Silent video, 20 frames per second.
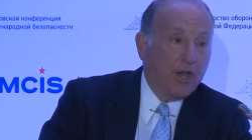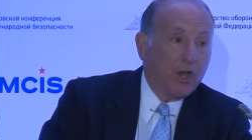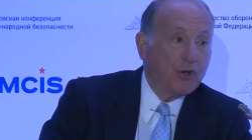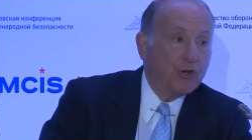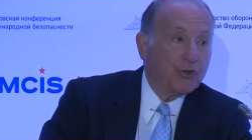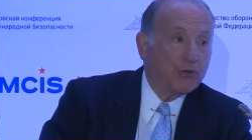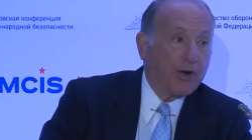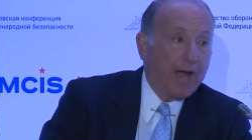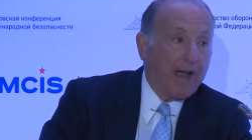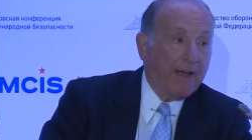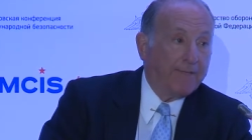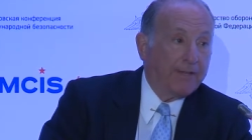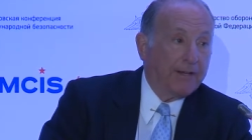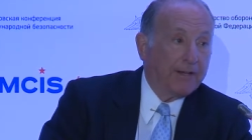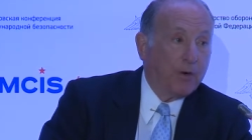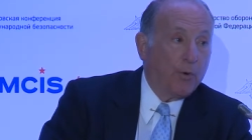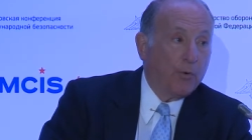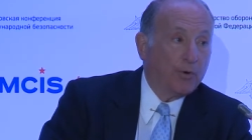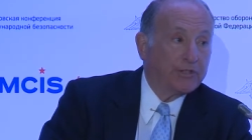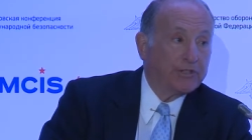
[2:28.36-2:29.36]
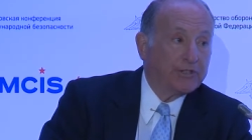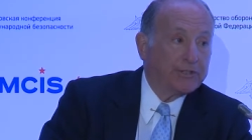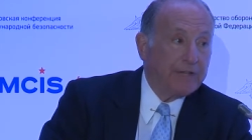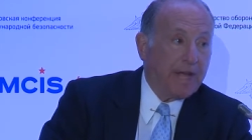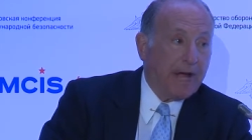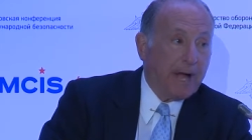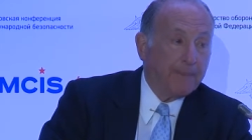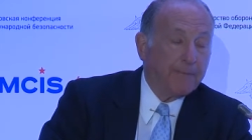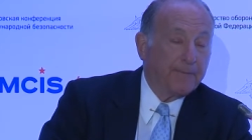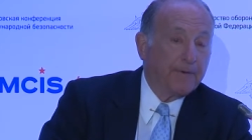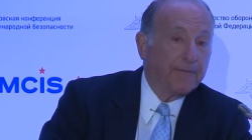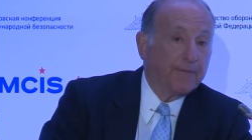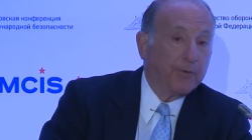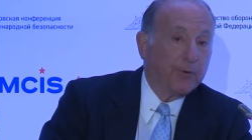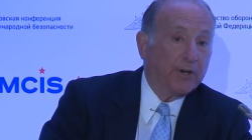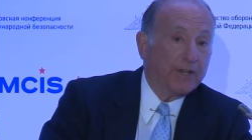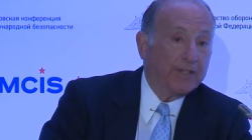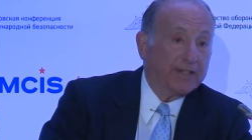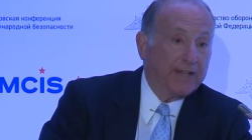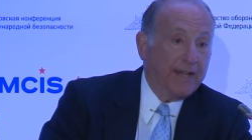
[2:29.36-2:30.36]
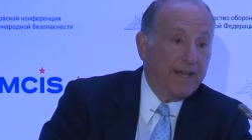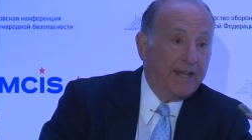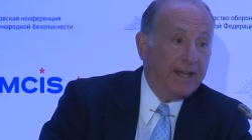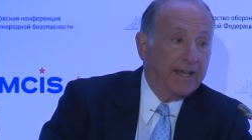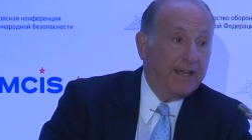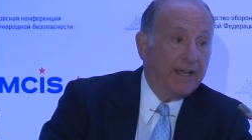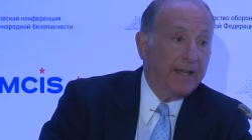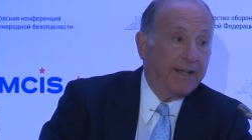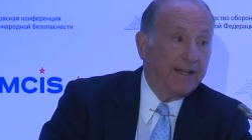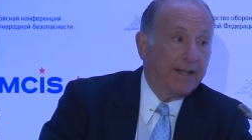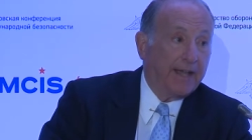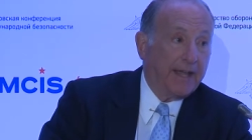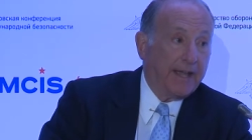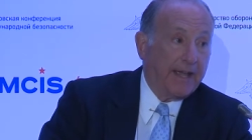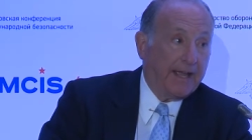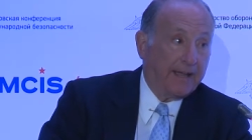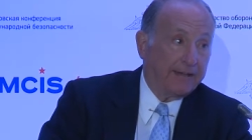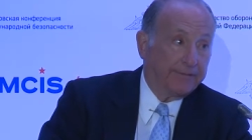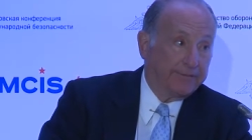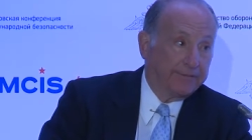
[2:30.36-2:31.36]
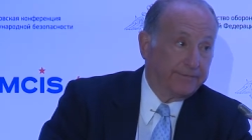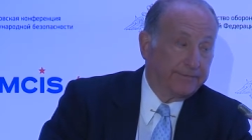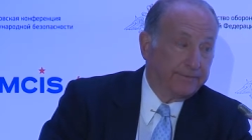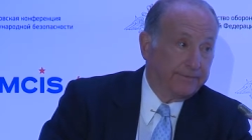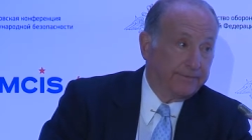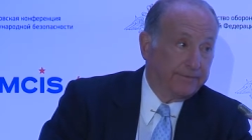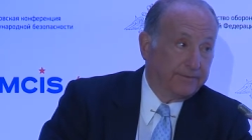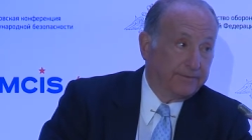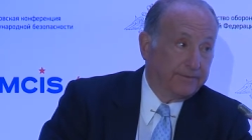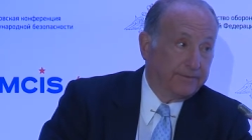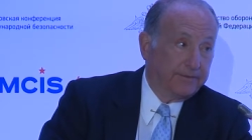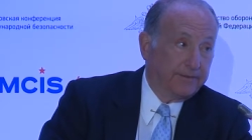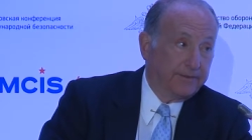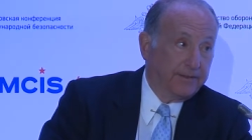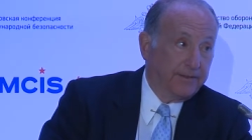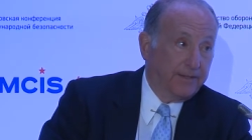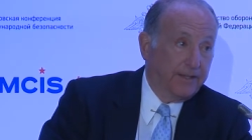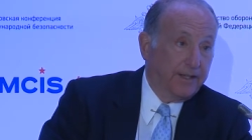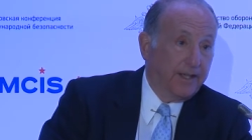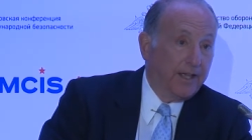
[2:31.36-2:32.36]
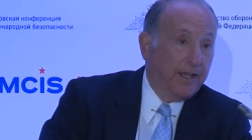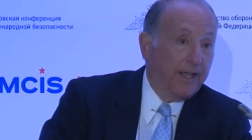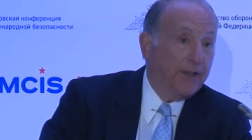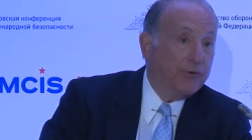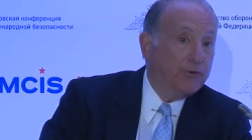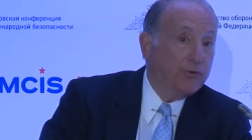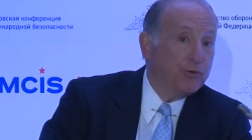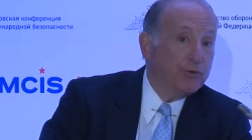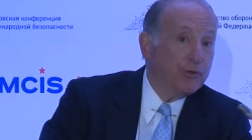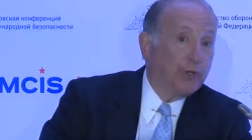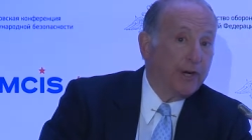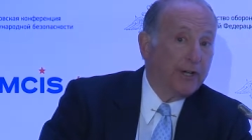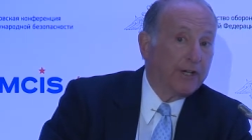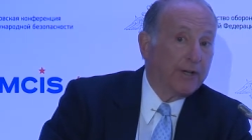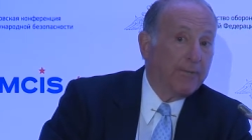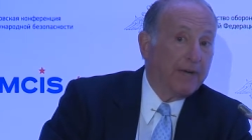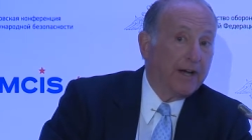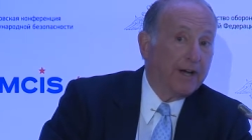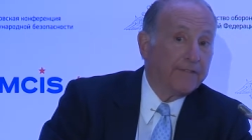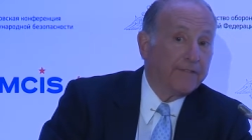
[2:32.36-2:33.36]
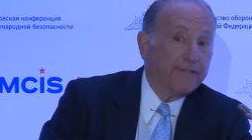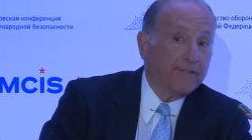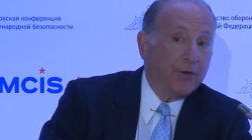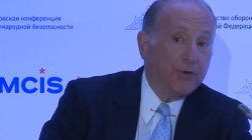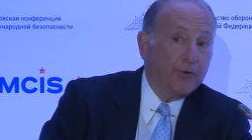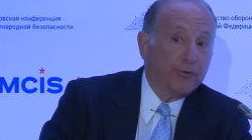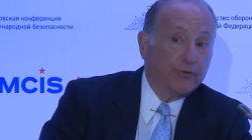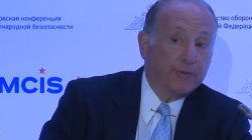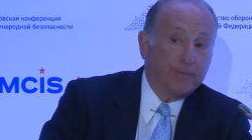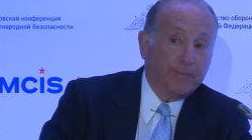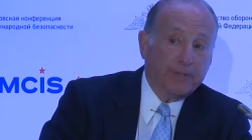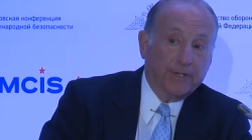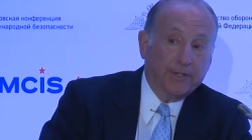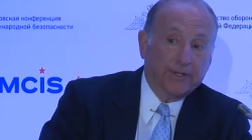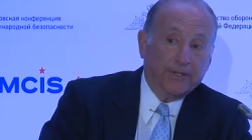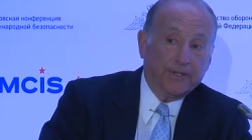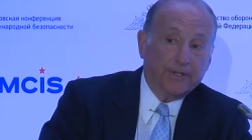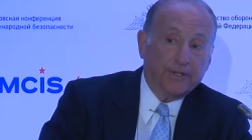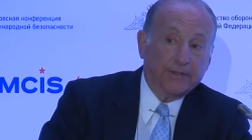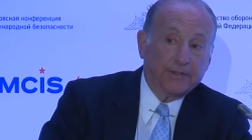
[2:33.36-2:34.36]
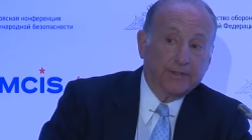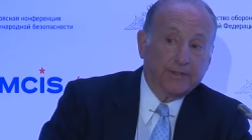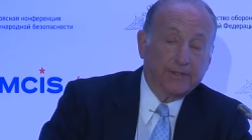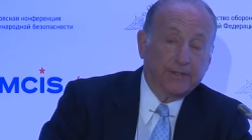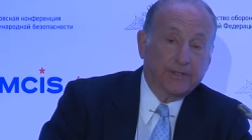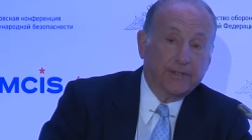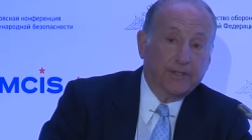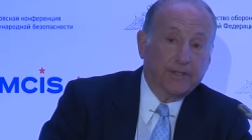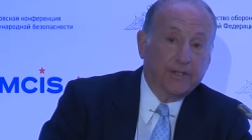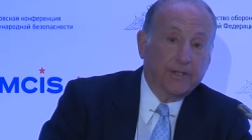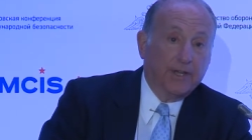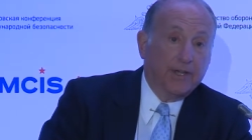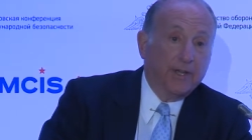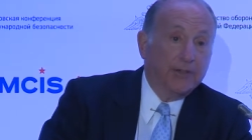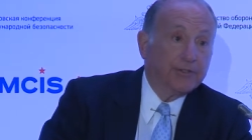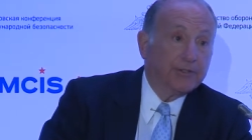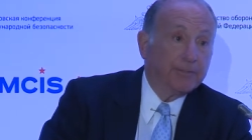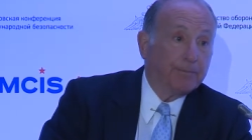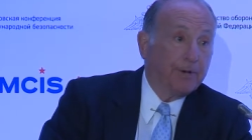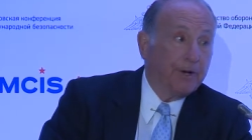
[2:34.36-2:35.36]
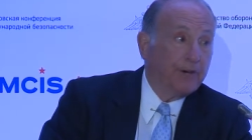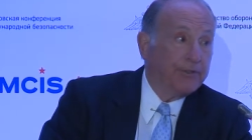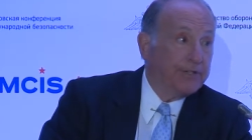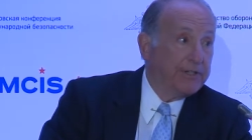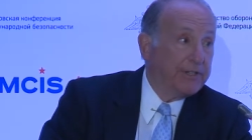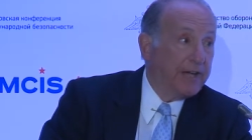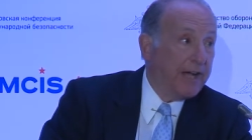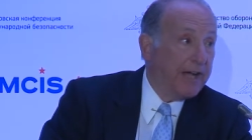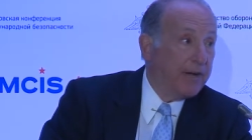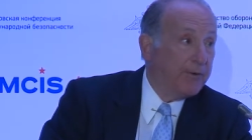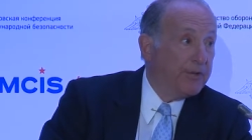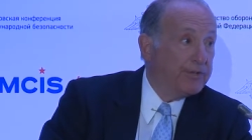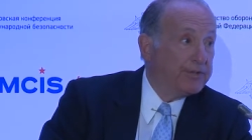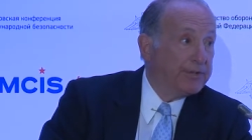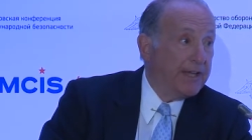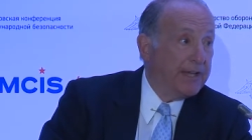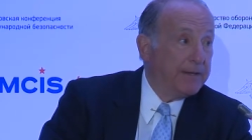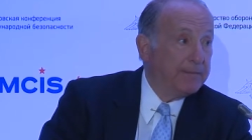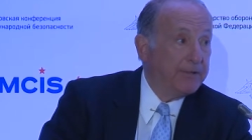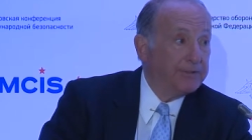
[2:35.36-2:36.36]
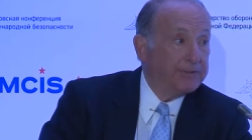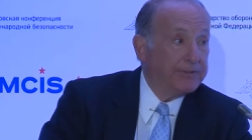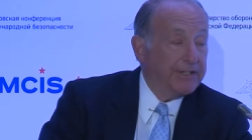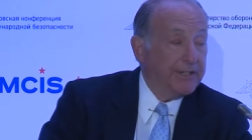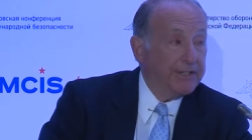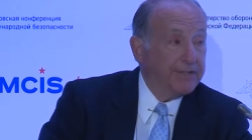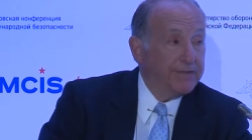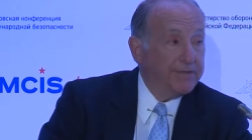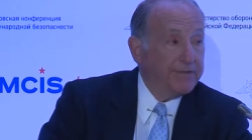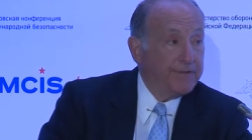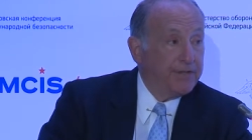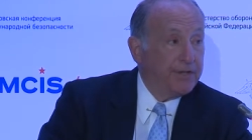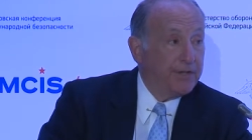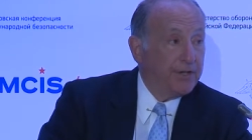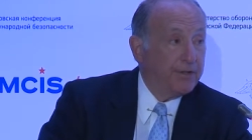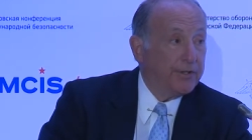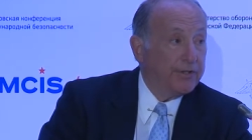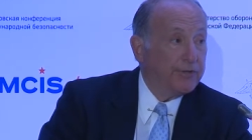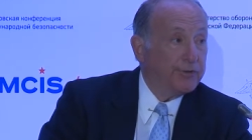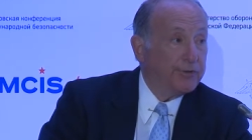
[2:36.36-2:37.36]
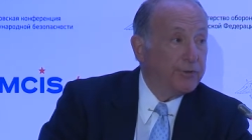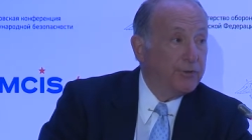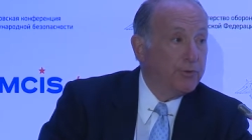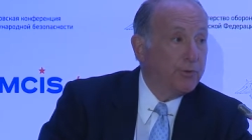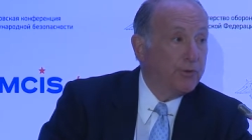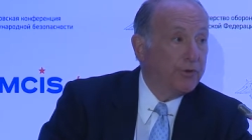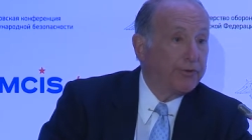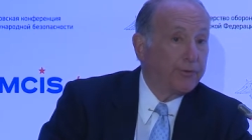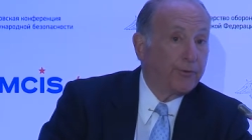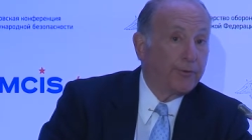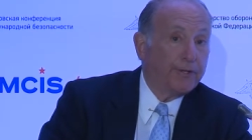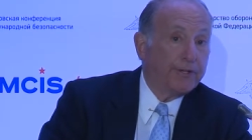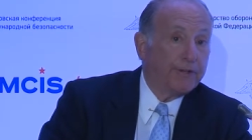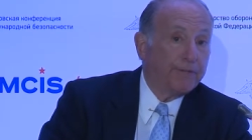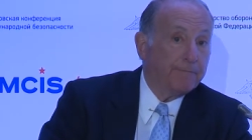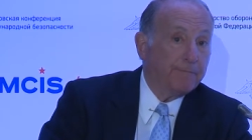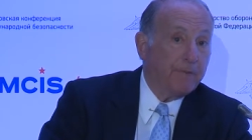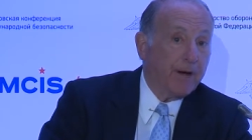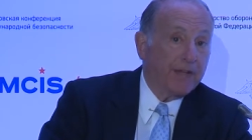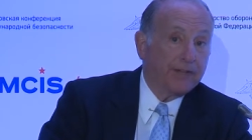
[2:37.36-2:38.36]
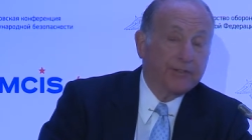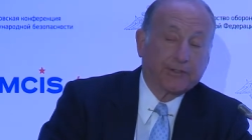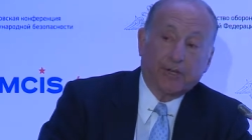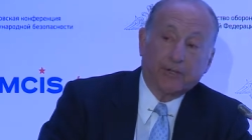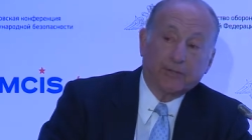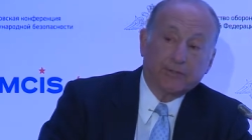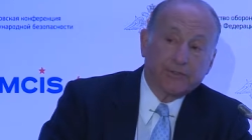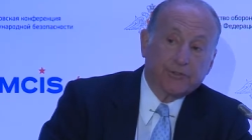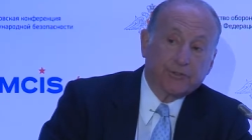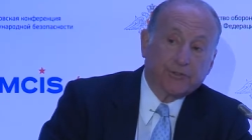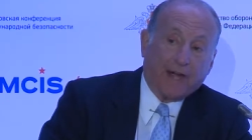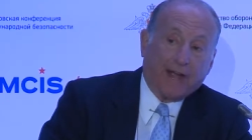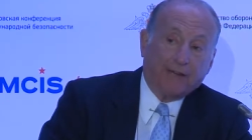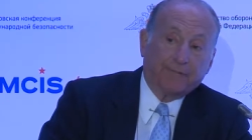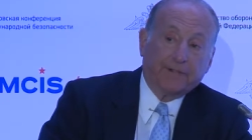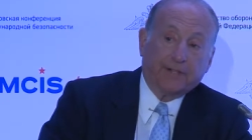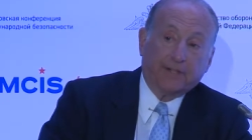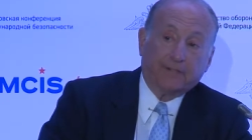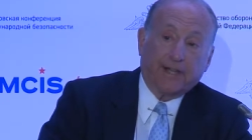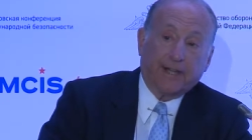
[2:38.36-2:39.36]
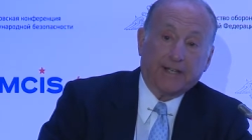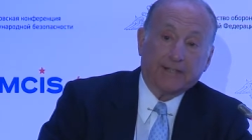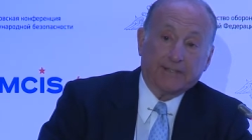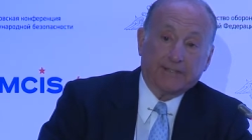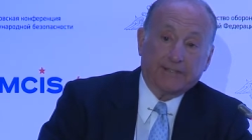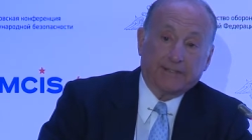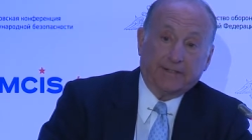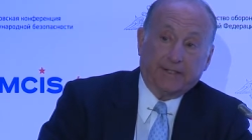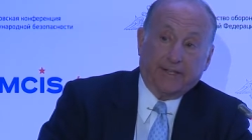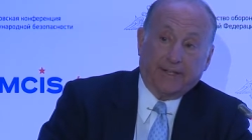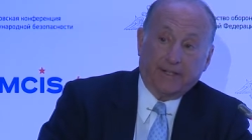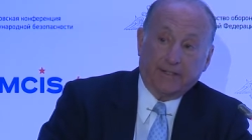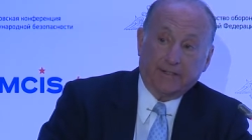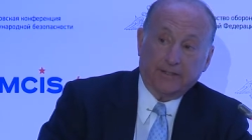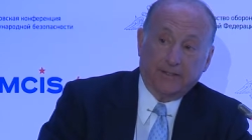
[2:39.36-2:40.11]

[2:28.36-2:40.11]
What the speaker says: Traffic was stopped for a day and a half. And you talk about vulnerabilities. Supposing I was able to interfere in 2 or 3 of Moscow's traffic lights today,